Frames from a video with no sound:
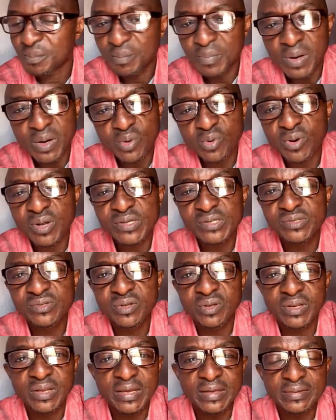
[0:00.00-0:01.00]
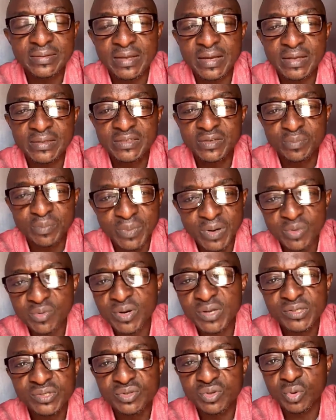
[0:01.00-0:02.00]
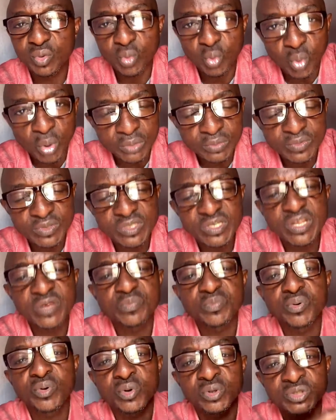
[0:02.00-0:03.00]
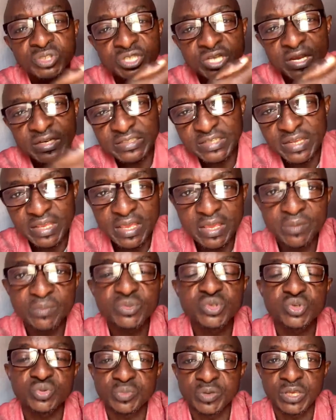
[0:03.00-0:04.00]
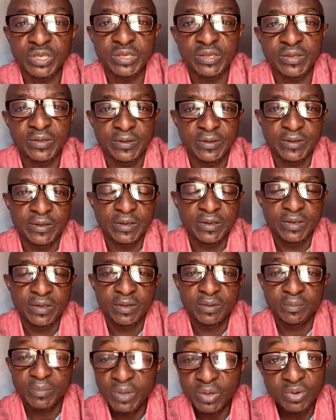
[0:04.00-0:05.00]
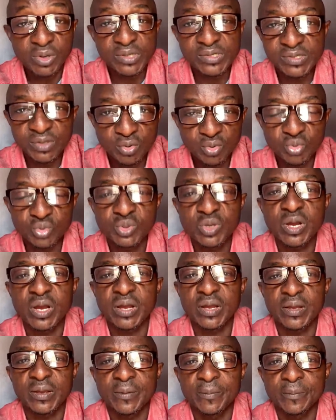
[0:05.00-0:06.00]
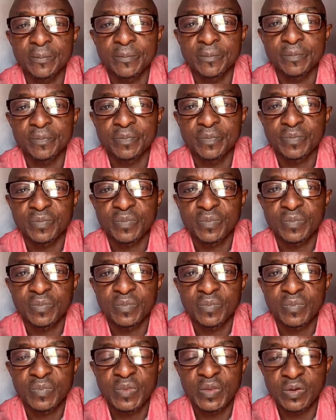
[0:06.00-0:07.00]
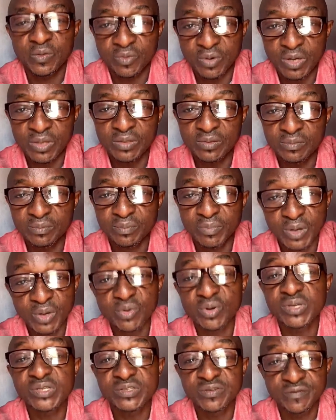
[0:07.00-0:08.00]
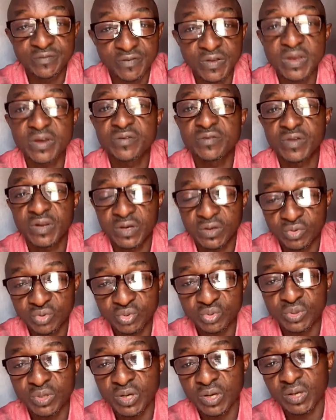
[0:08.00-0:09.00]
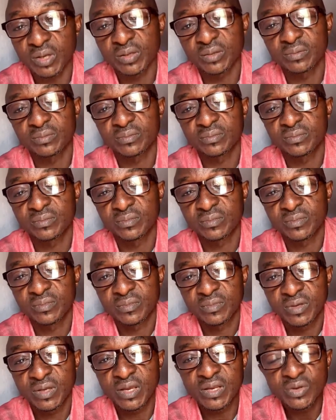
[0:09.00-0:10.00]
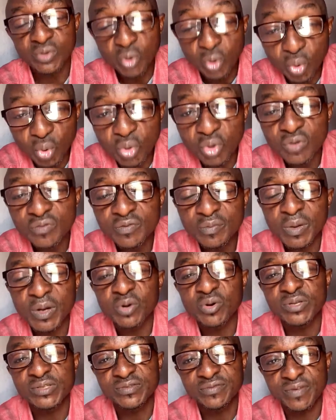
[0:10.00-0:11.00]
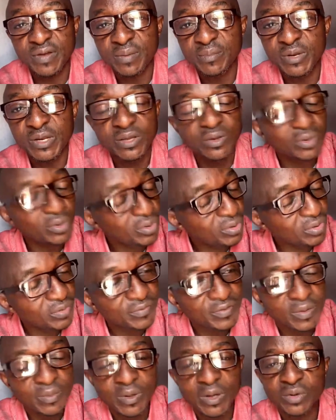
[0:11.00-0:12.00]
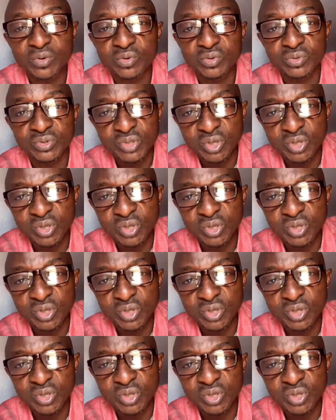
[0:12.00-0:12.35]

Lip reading: Marwa is not like that. Marwa is not what they project him to be. Marwa is a good guy. All right. Marwa is a very, very good guy. And the whole of Marwa's family, all of them are good.